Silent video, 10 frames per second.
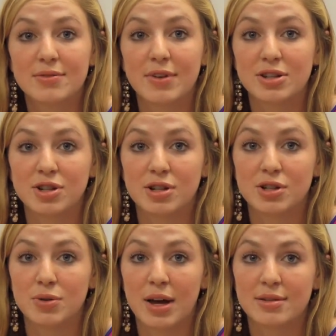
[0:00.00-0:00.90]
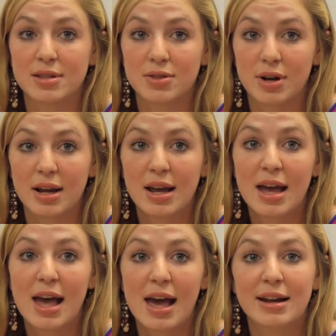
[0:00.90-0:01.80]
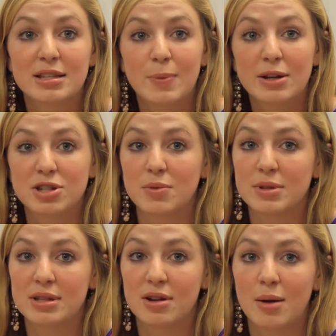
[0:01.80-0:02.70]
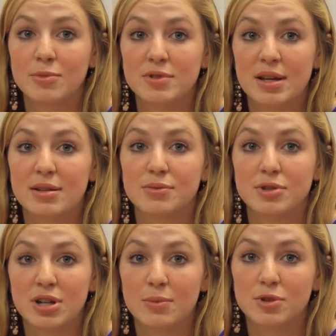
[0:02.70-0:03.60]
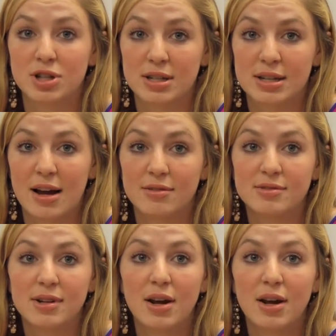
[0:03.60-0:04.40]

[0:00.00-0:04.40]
invasion in 2003, and especially when Saddam Hussein's regime was shut down.